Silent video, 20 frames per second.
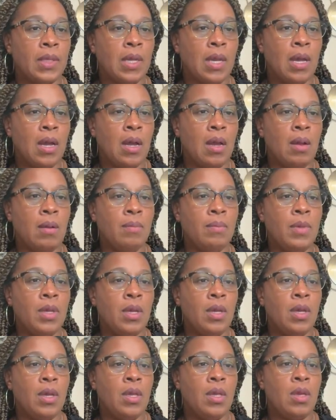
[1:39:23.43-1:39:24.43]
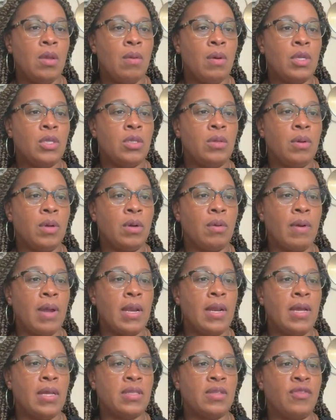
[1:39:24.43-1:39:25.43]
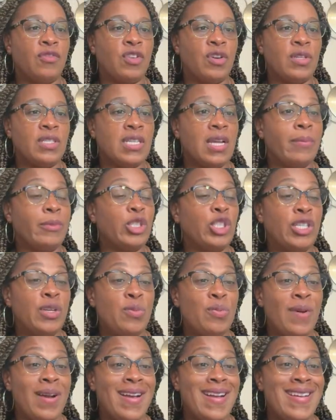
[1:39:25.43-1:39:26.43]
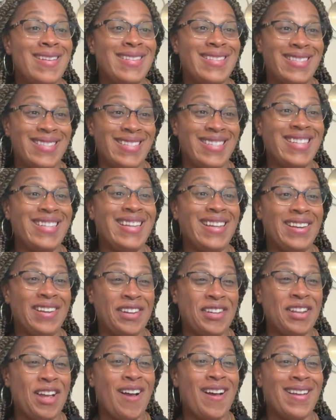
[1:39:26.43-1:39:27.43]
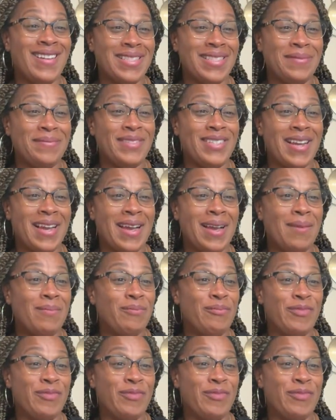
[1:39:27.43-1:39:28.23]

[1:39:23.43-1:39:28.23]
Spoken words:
Um, you are doing great as a first timer. She did an awesome job.